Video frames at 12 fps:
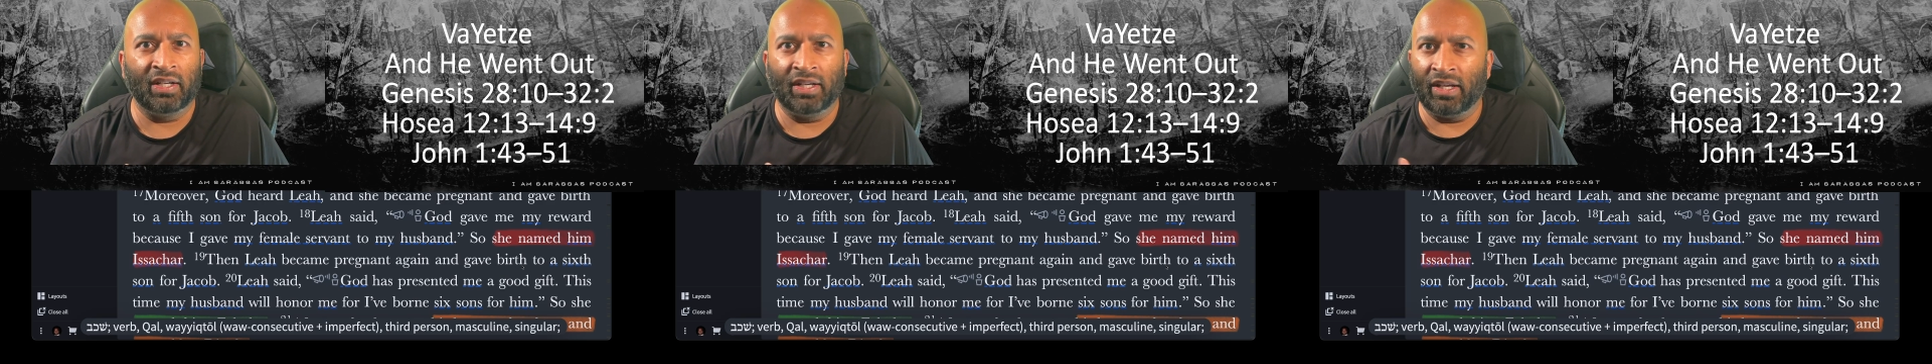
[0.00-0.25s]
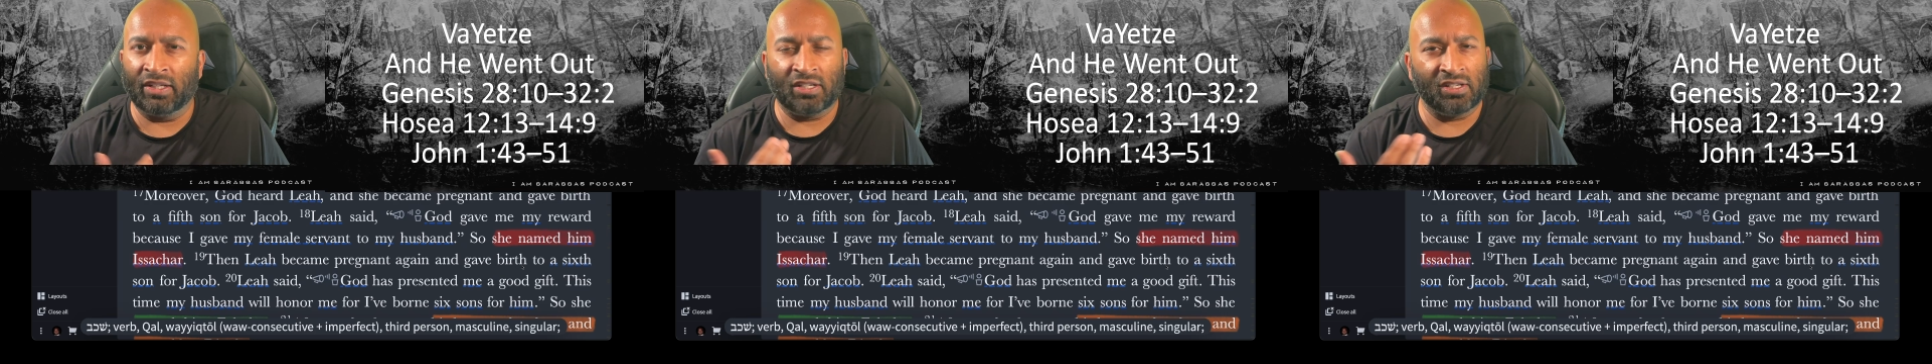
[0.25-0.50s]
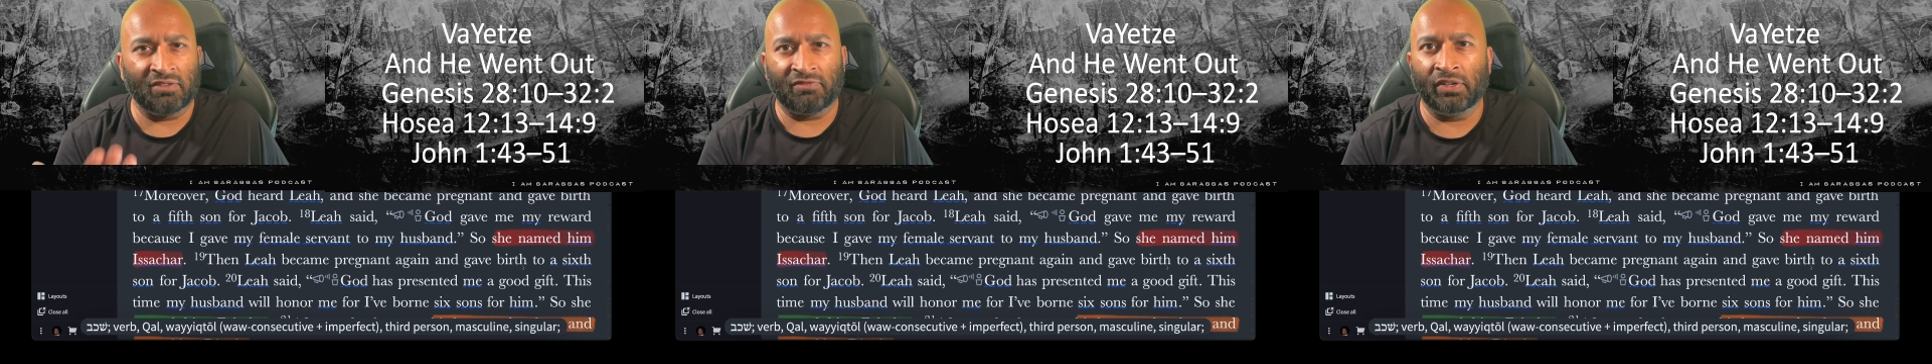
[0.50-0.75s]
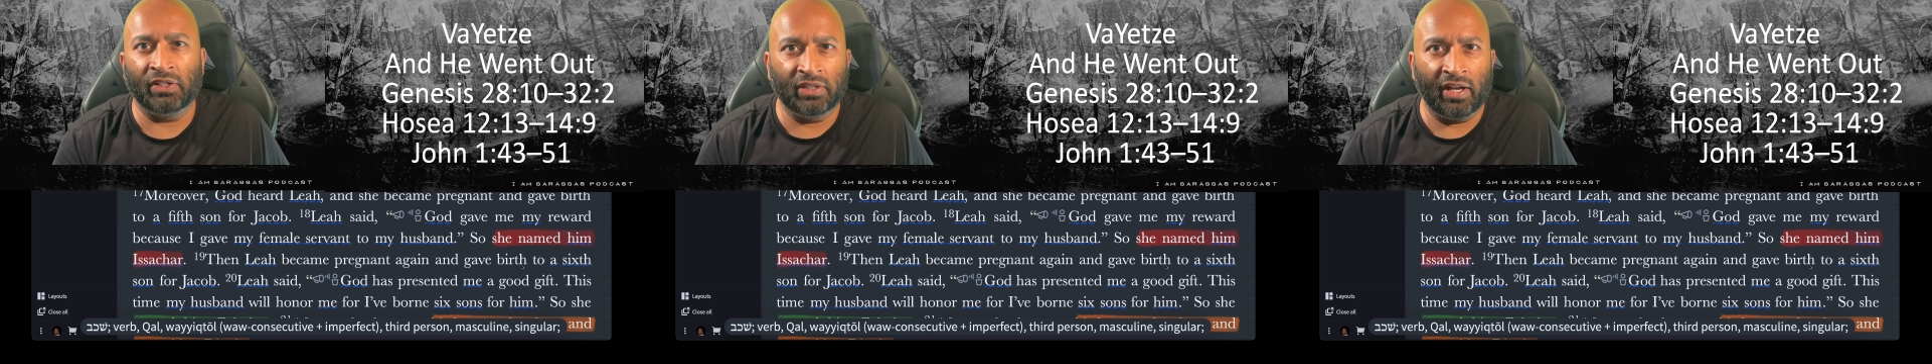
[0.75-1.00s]
She doesn't
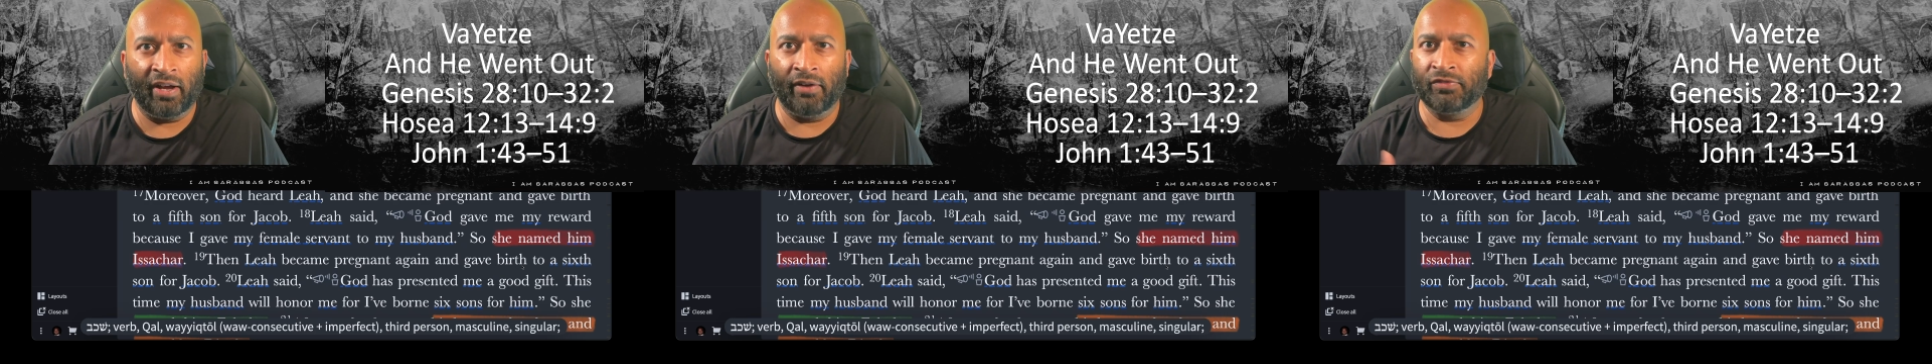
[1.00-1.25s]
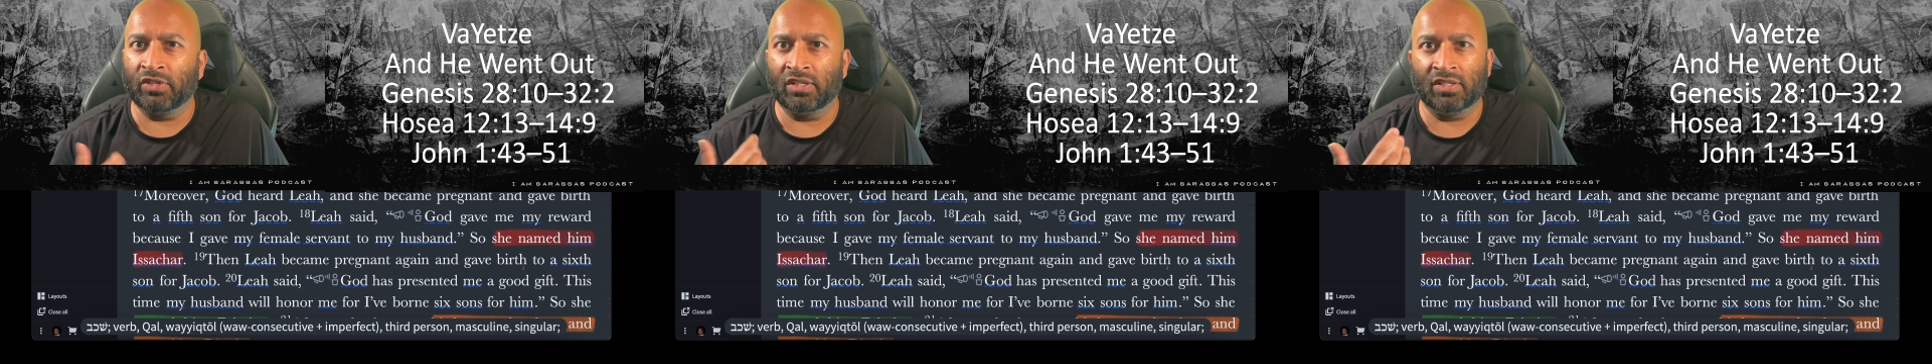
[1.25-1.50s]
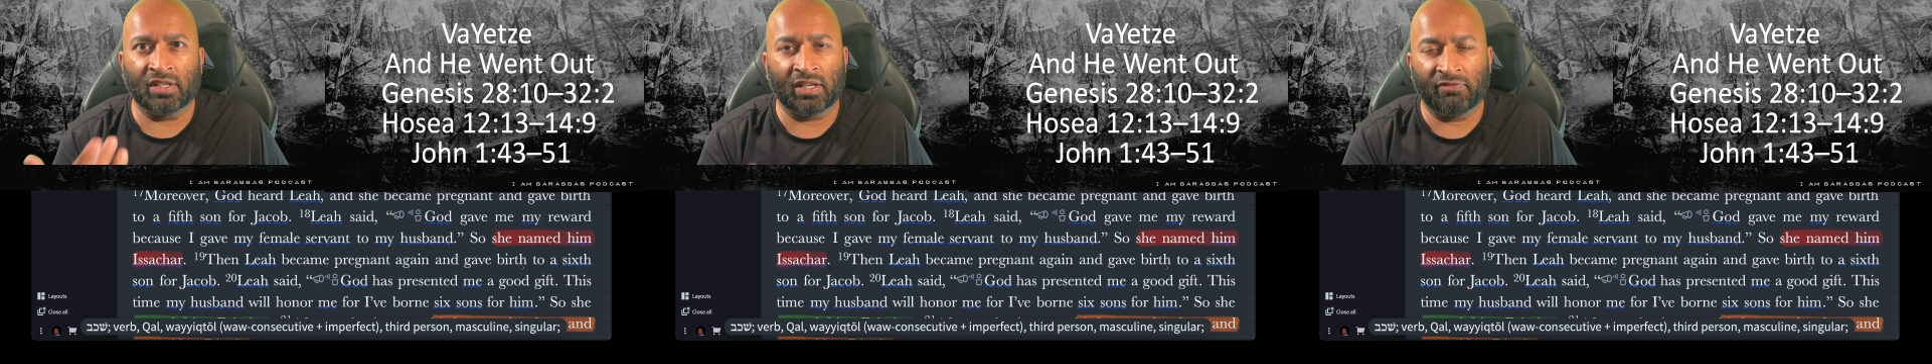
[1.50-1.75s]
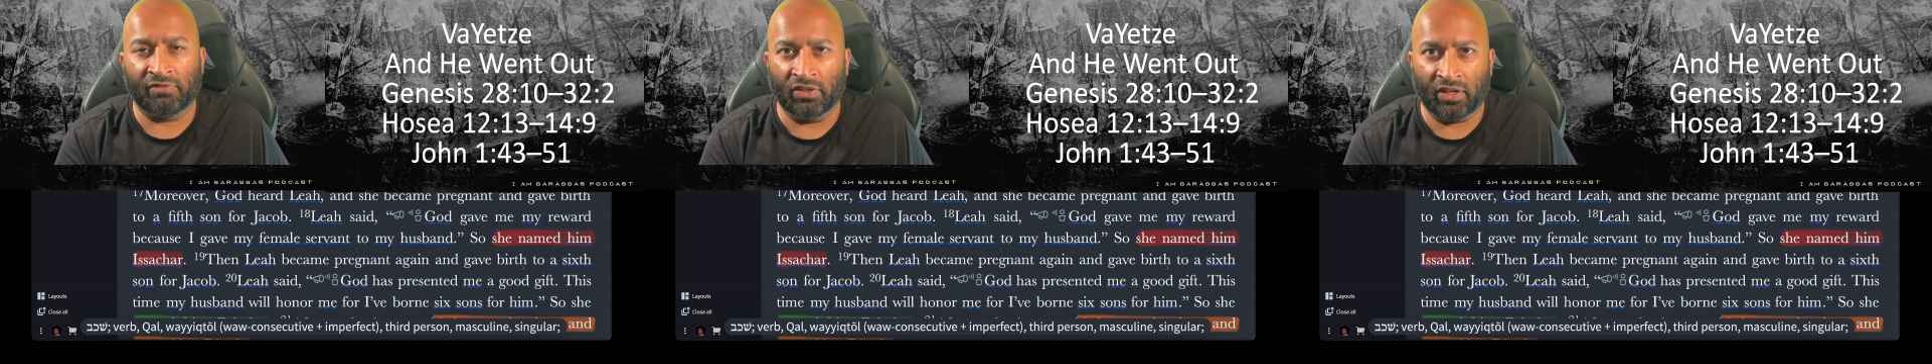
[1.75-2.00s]
feel loved. She
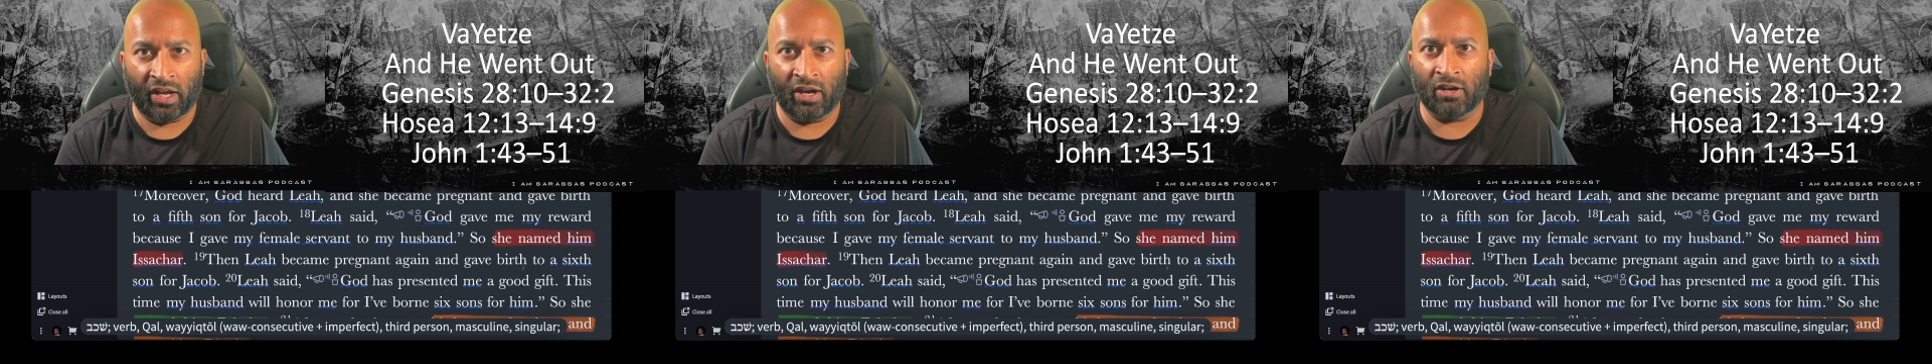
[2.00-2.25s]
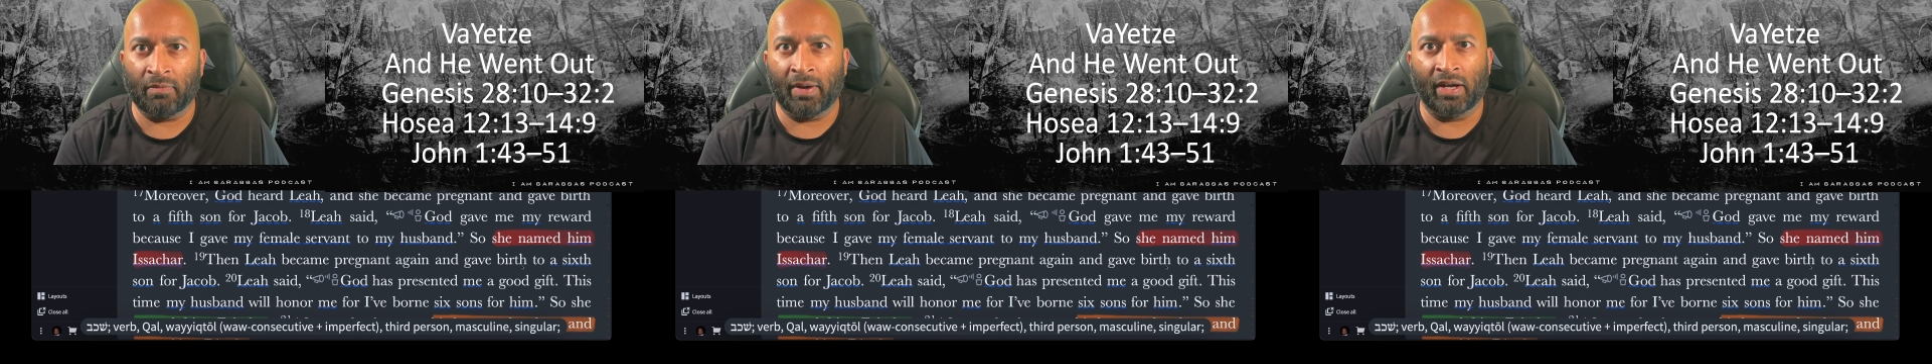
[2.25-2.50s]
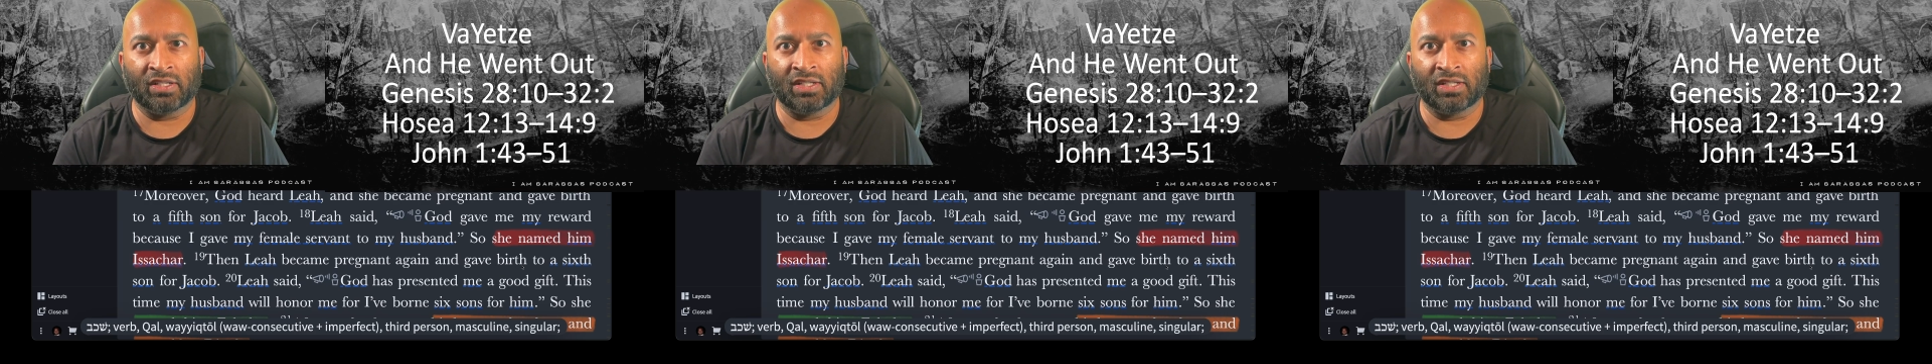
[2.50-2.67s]
doesn't feel cared about.